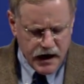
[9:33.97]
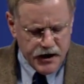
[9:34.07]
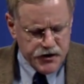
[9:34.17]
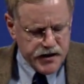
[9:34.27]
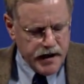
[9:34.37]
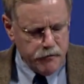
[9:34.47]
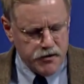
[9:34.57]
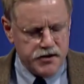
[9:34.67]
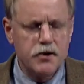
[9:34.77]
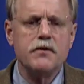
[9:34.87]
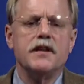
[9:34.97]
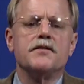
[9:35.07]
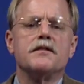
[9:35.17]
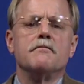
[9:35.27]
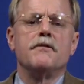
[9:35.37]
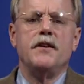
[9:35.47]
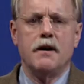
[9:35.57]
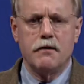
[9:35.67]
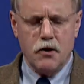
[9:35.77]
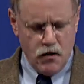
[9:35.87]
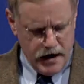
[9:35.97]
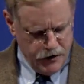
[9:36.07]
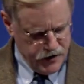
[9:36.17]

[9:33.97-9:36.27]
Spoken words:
Chambers knew these 2 in the underground